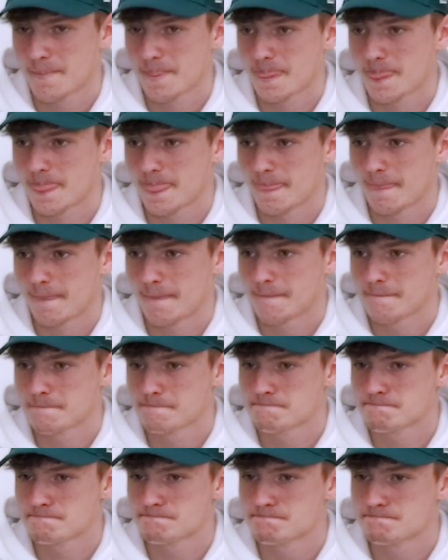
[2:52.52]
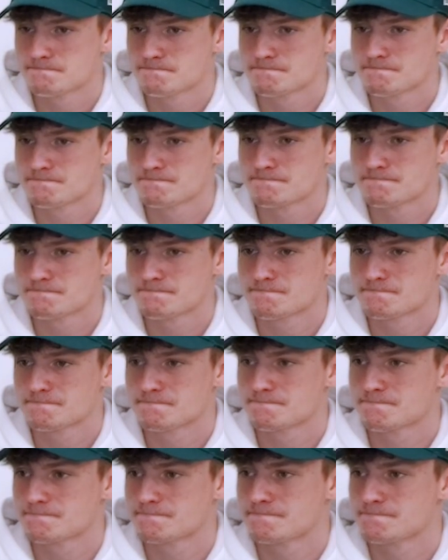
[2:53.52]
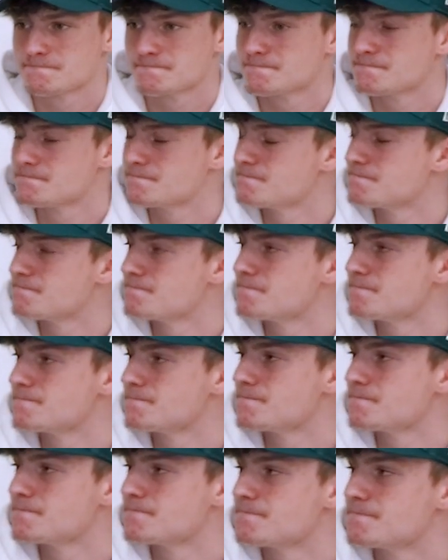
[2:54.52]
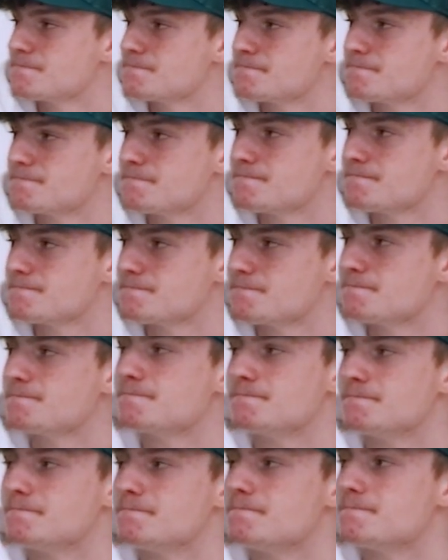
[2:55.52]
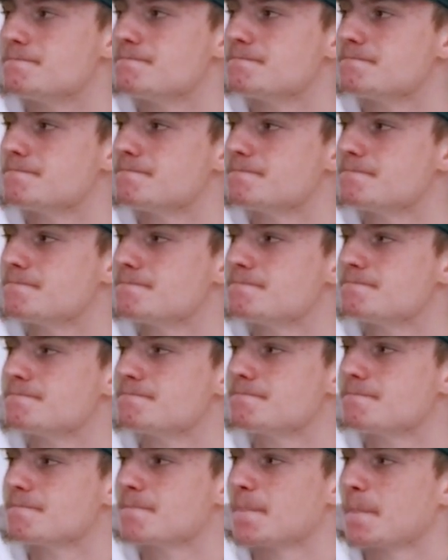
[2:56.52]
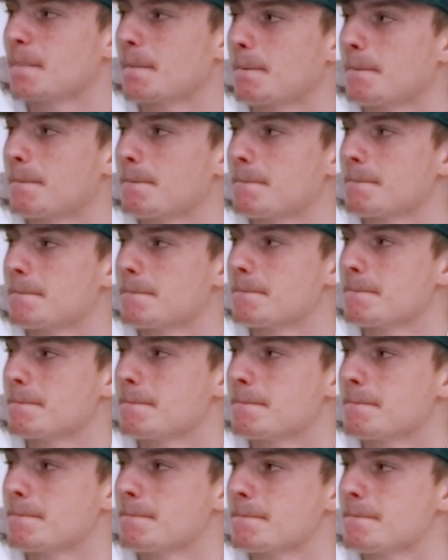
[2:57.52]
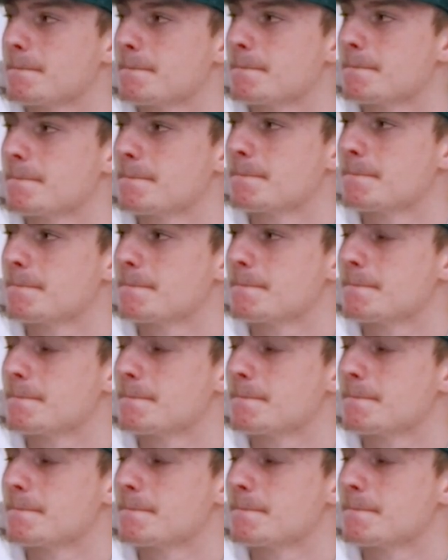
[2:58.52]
(silent)